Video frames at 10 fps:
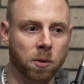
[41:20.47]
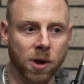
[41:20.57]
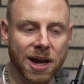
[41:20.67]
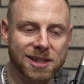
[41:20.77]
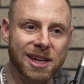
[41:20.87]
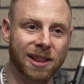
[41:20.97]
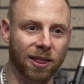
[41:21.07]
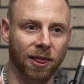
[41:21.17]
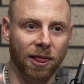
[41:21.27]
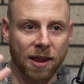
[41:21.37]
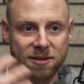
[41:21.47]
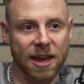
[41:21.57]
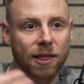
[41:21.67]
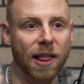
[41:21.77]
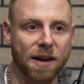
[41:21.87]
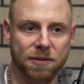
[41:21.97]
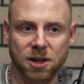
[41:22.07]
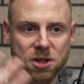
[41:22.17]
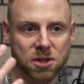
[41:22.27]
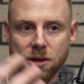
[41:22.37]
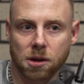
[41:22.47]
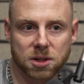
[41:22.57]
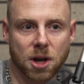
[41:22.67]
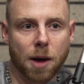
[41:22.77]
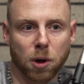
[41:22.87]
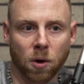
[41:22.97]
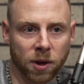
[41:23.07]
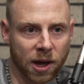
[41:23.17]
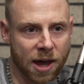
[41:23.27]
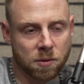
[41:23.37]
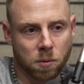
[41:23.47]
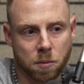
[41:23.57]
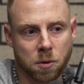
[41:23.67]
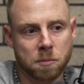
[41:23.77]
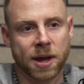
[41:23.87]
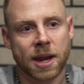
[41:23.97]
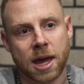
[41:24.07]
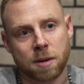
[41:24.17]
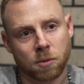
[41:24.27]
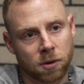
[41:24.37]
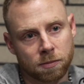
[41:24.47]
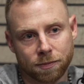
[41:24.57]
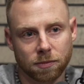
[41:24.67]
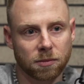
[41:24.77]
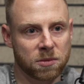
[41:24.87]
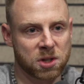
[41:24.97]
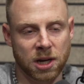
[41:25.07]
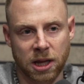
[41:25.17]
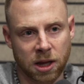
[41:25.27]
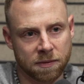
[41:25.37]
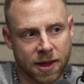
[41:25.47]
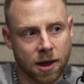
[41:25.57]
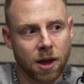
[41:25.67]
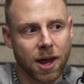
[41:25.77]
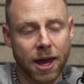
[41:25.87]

And when I say left, I just stopped going. I haven't removed my name or done any of that.